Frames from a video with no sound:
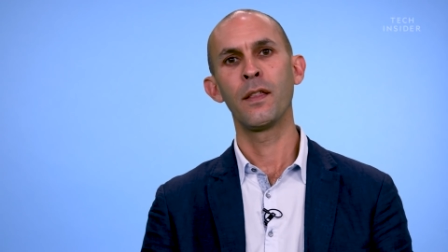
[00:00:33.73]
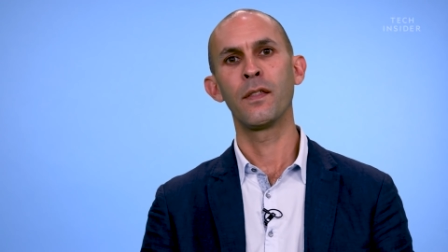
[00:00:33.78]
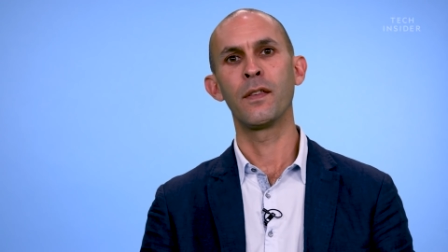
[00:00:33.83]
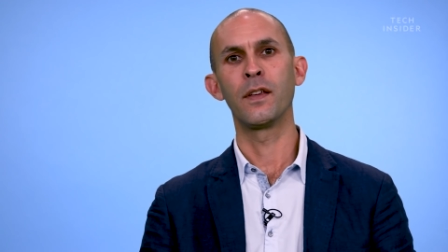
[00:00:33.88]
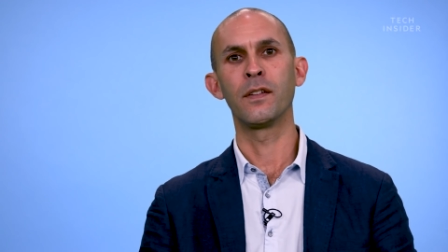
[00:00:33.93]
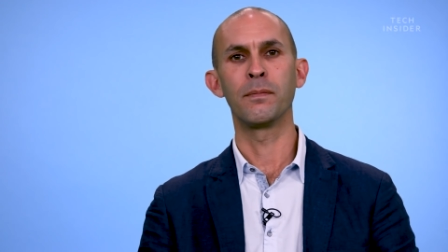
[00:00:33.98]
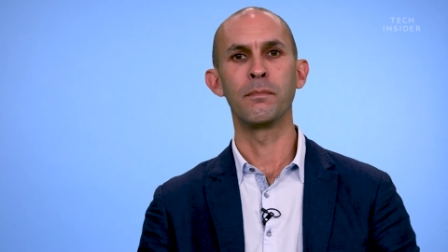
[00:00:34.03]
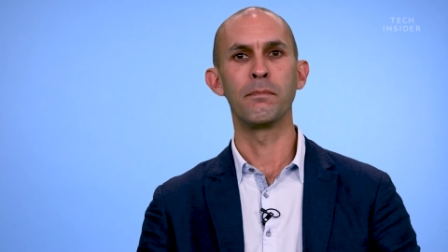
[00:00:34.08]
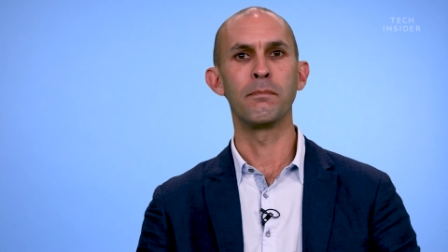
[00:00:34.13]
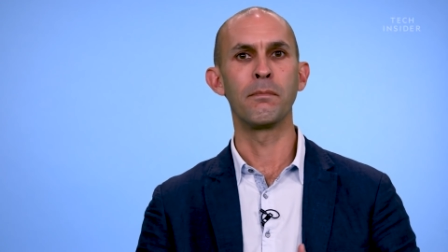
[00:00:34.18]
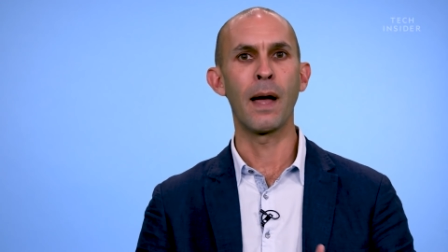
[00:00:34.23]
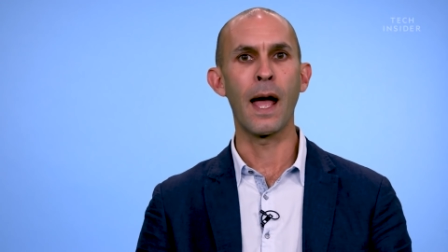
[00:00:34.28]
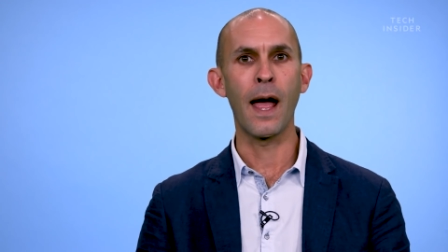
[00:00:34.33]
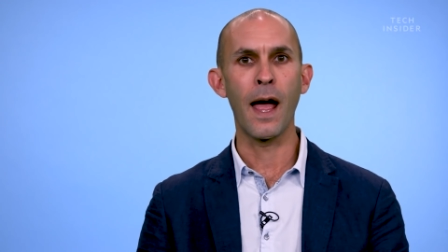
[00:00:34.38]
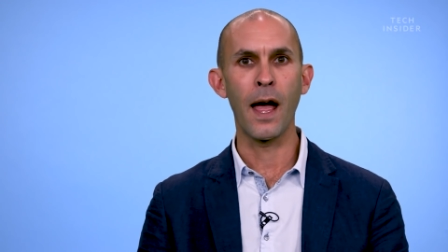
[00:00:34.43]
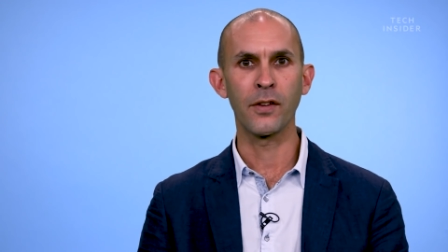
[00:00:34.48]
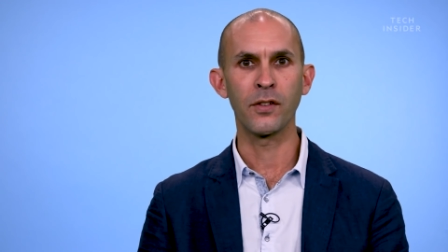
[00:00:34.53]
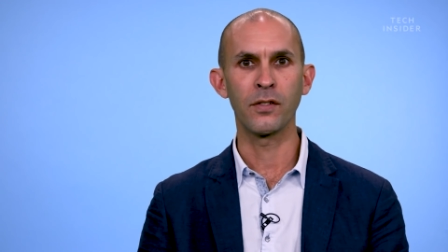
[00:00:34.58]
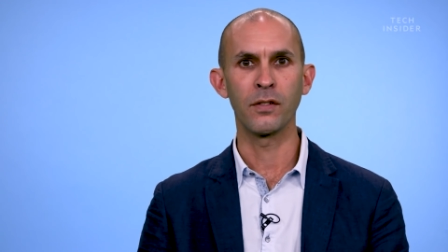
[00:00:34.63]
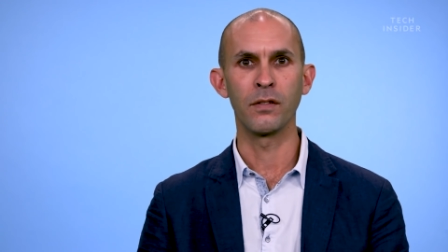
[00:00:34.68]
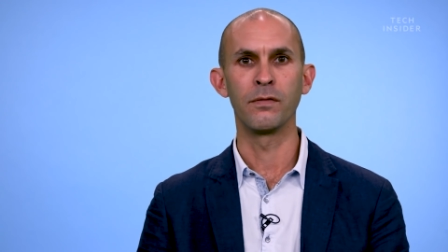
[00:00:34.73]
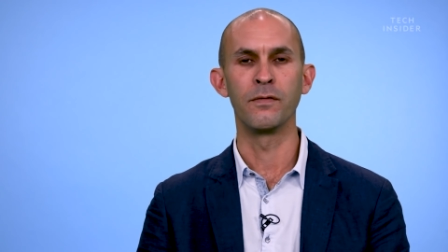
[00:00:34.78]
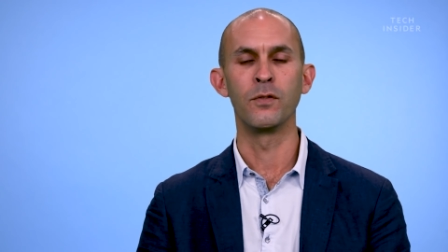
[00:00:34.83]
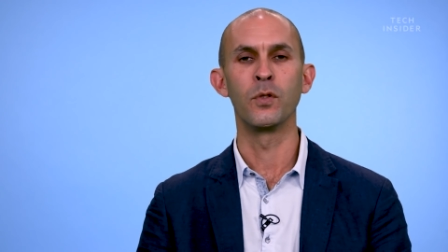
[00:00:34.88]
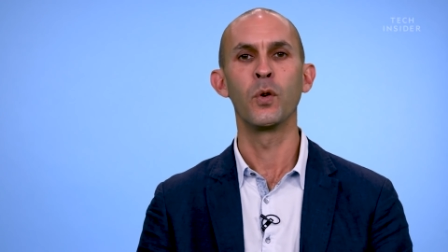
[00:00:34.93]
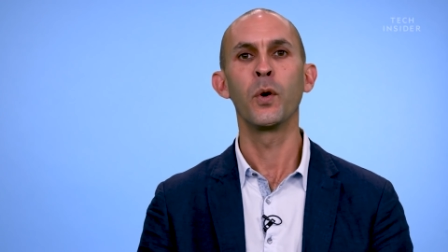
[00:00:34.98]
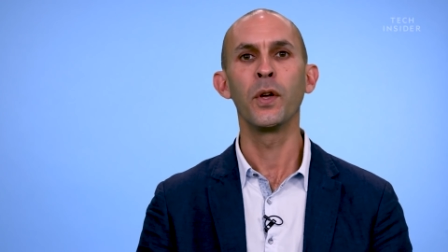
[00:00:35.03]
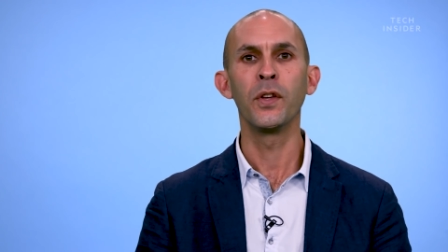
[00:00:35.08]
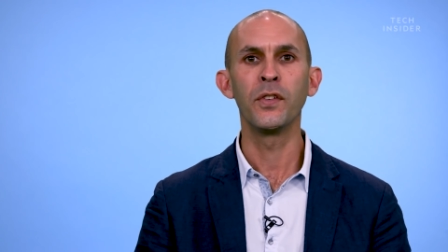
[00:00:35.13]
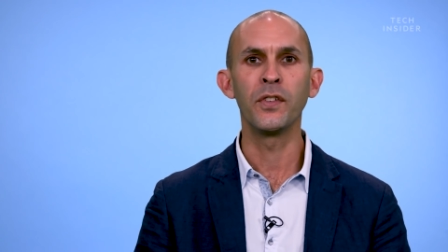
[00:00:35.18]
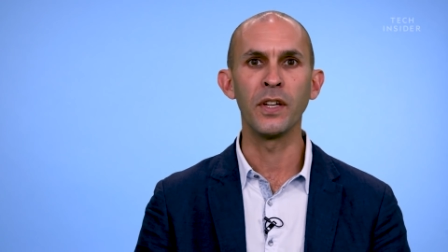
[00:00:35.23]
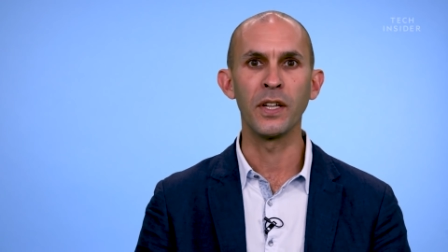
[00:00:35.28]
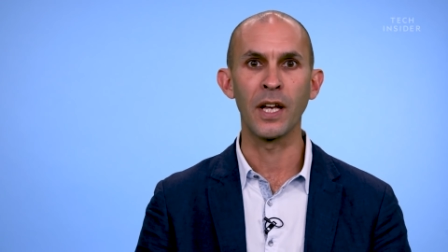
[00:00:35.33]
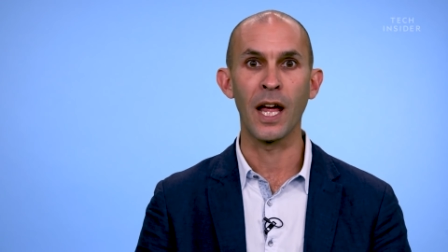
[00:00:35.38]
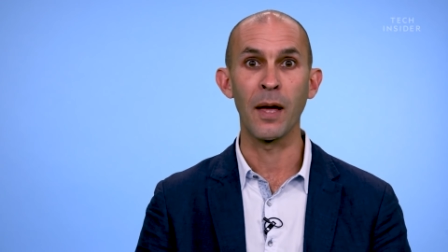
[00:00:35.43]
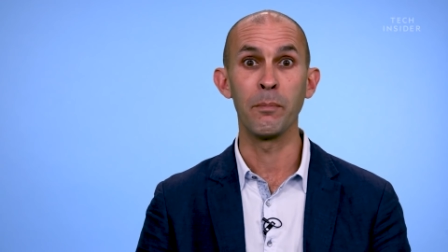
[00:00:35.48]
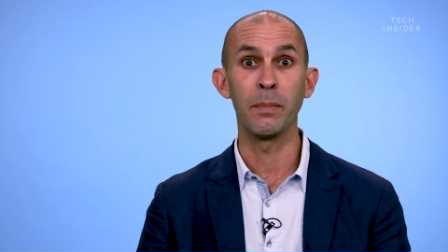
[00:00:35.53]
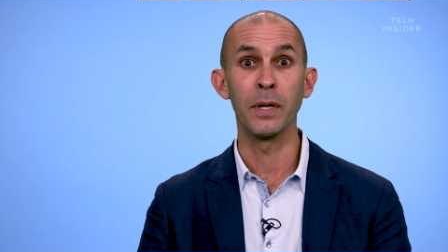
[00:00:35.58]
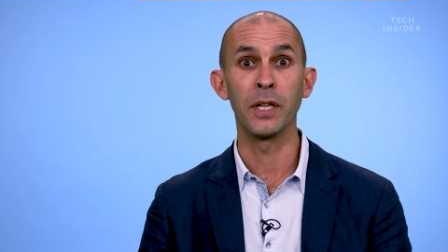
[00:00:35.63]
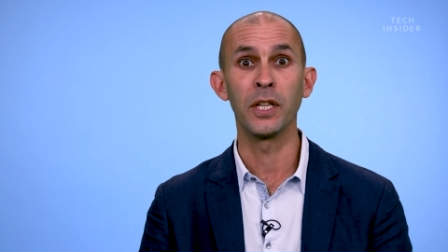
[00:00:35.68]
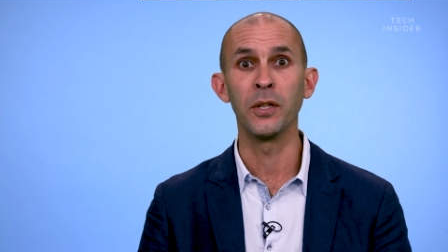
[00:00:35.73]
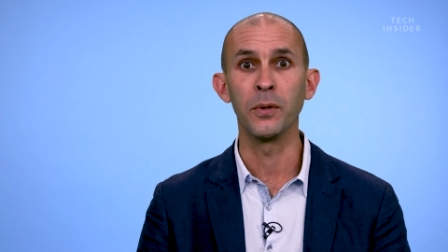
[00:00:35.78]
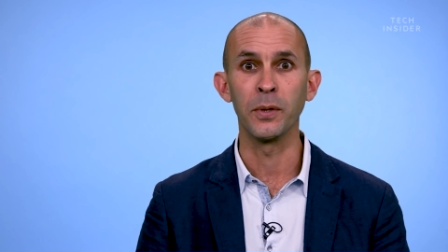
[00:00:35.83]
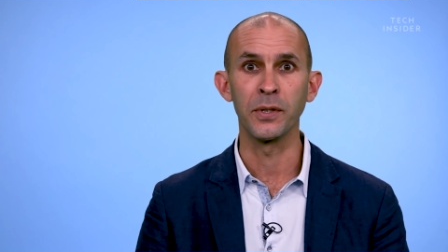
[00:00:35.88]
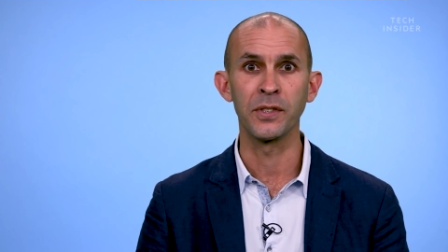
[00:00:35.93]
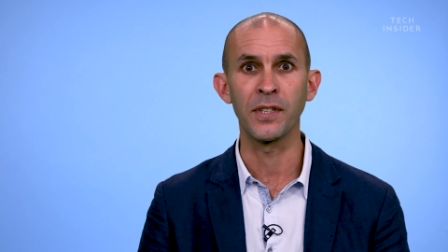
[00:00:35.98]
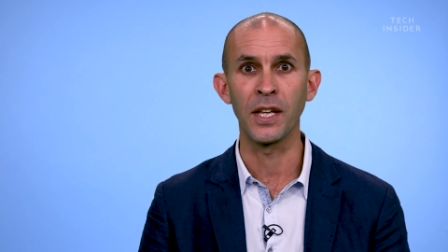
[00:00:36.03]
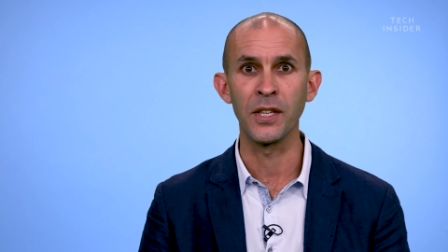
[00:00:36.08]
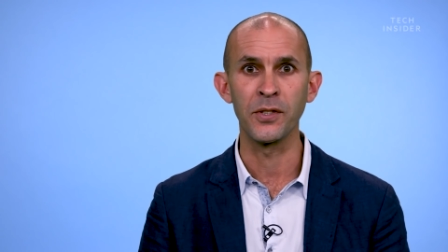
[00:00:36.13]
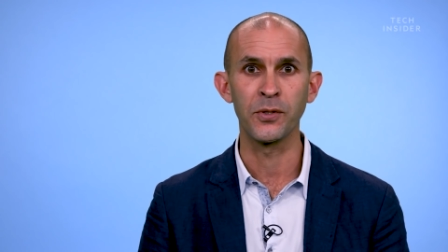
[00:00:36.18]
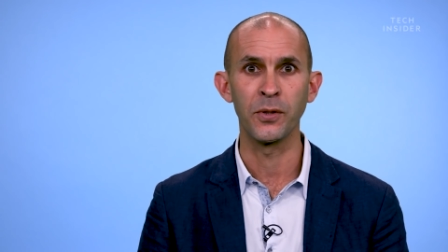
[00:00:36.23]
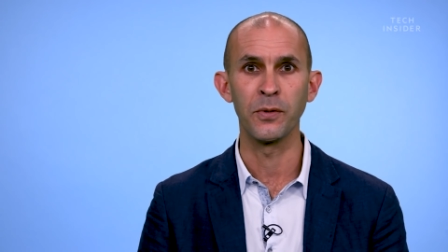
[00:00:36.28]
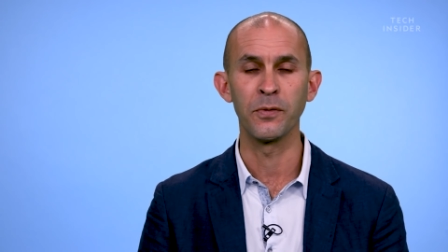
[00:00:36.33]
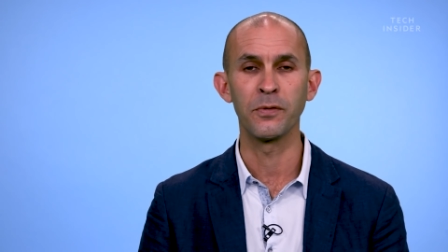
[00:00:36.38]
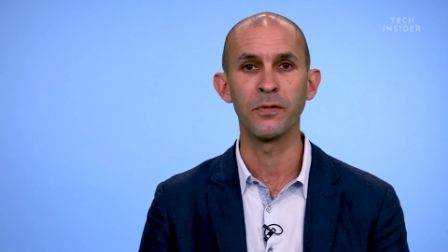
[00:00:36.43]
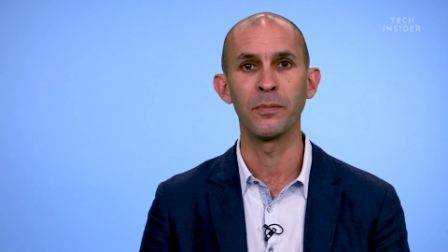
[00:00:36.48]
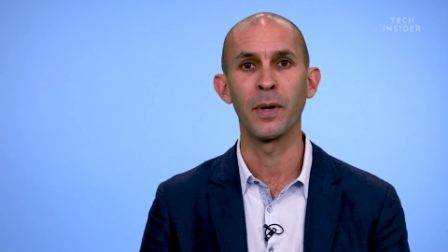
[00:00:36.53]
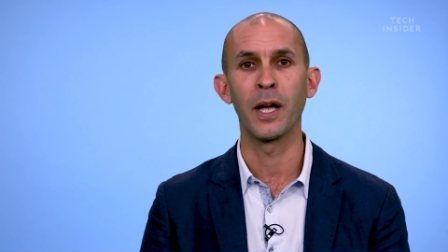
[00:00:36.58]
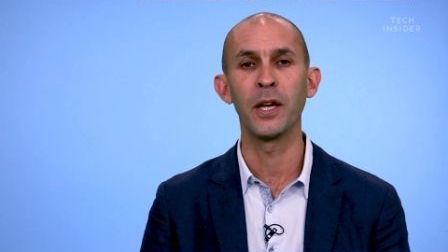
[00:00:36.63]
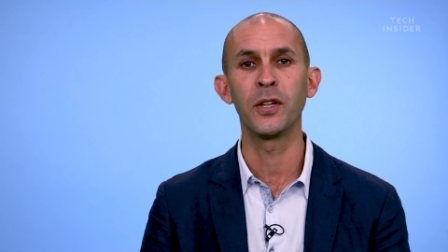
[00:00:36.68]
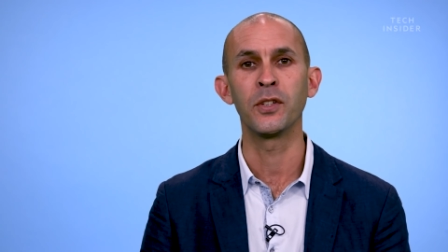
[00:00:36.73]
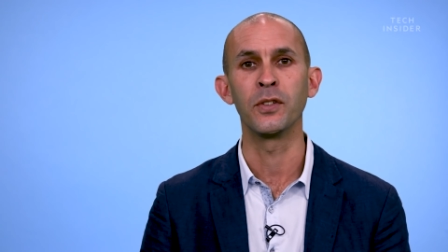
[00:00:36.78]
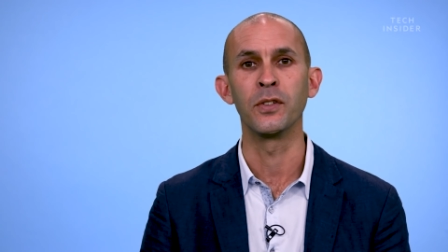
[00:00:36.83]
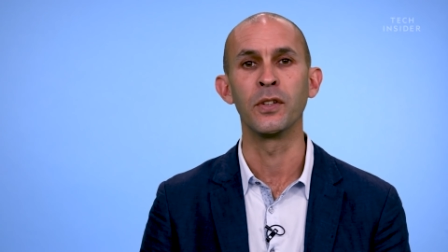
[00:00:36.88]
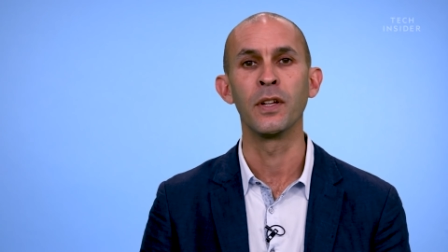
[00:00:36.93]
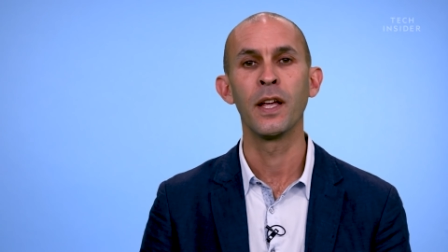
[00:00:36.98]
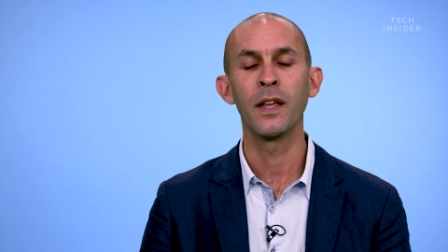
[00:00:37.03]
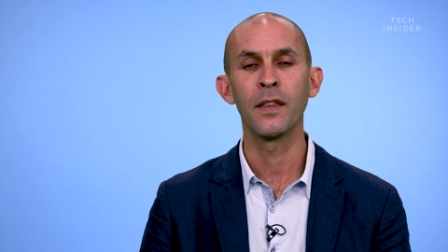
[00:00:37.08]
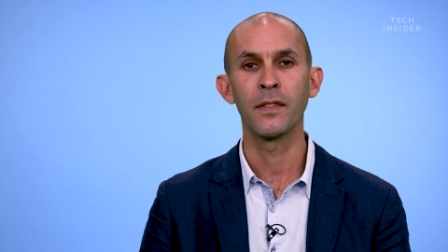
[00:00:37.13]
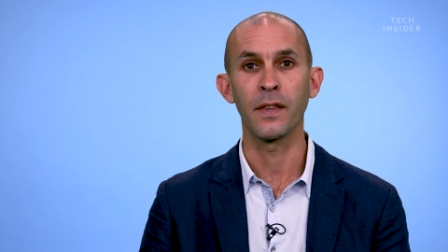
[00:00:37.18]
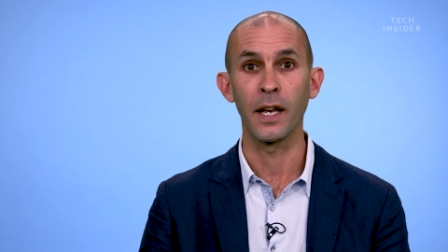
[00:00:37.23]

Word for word: this mass of noisy and ambiguous sensory information